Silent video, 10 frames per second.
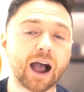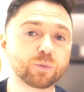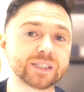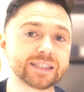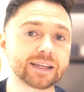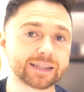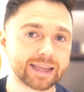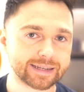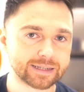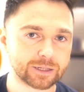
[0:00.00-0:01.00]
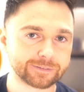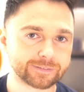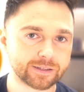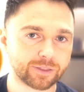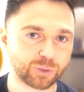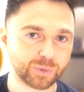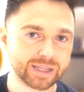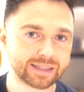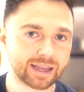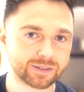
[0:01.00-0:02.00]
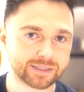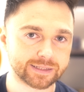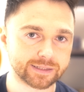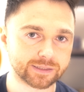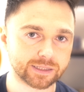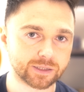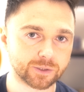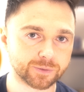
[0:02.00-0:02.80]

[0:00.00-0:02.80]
I was there, Gandalf, 3,000 years ago.